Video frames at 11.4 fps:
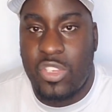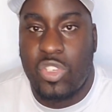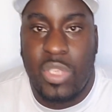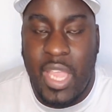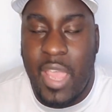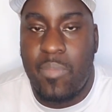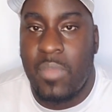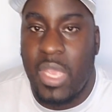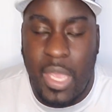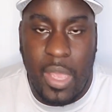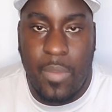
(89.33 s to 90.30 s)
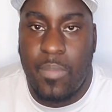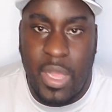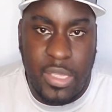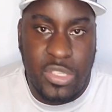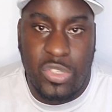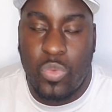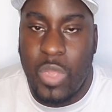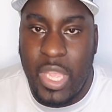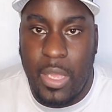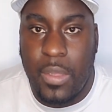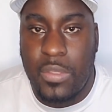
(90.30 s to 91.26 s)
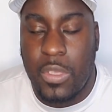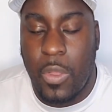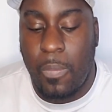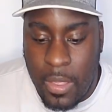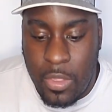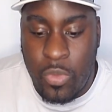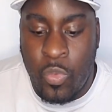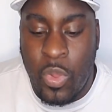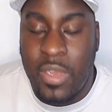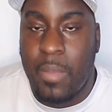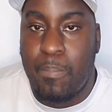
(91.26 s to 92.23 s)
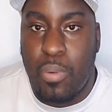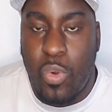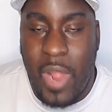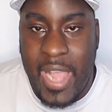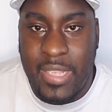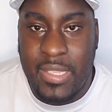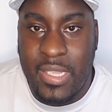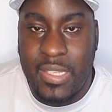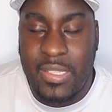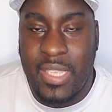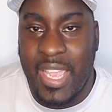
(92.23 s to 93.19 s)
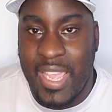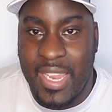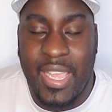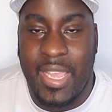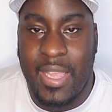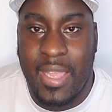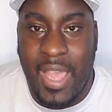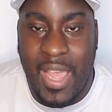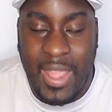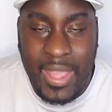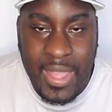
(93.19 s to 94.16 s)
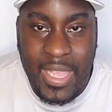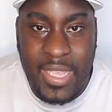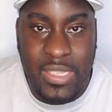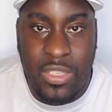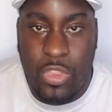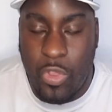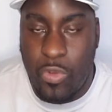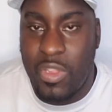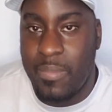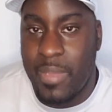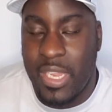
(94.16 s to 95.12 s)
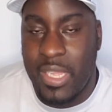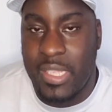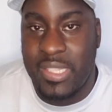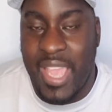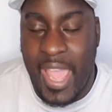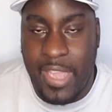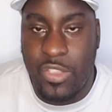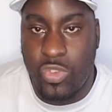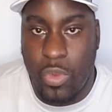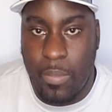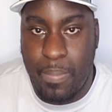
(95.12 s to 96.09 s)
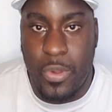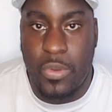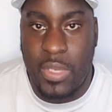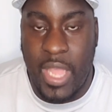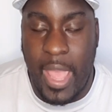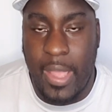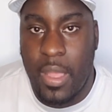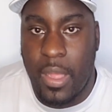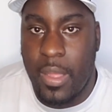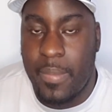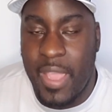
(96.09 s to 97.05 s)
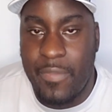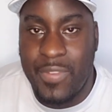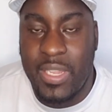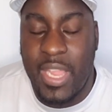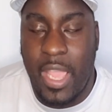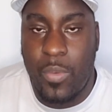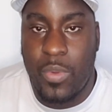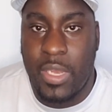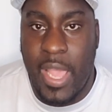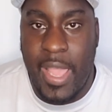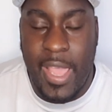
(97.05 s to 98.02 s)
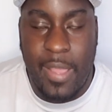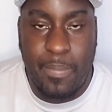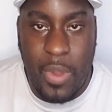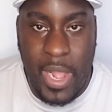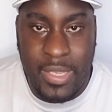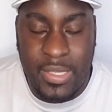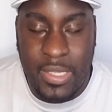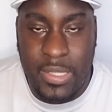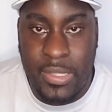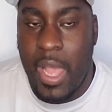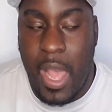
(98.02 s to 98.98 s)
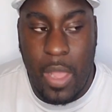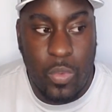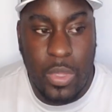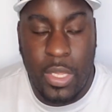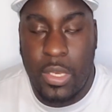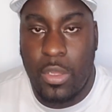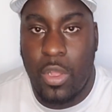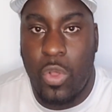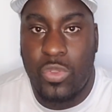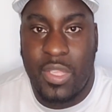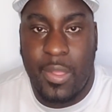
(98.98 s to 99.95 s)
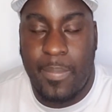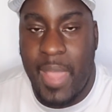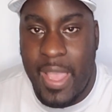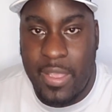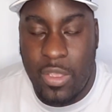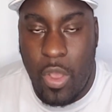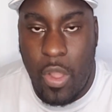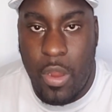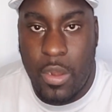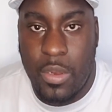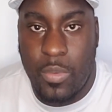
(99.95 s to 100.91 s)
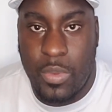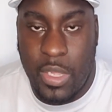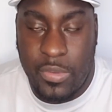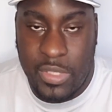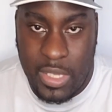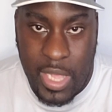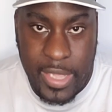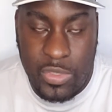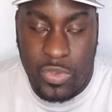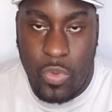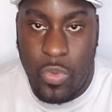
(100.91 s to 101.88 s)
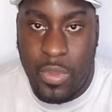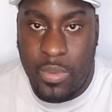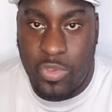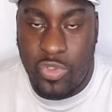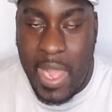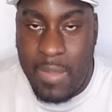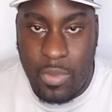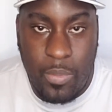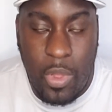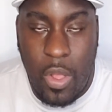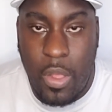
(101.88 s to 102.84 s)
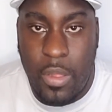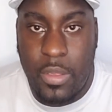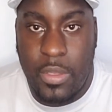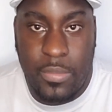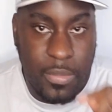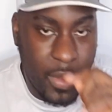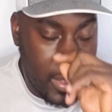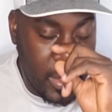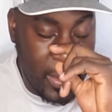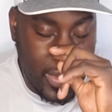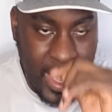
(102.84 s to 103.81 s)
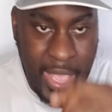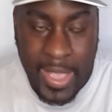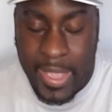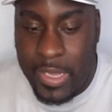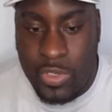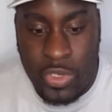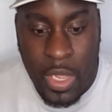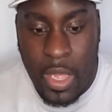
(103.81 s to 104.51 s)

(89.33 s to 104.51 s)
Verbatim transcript: just kept me in my swing. So you want to practice hitting at least 30 minutes extra per day. Um, every day when I had practice, I would go to the backyard when I was in high school and travel ball and, you know, that age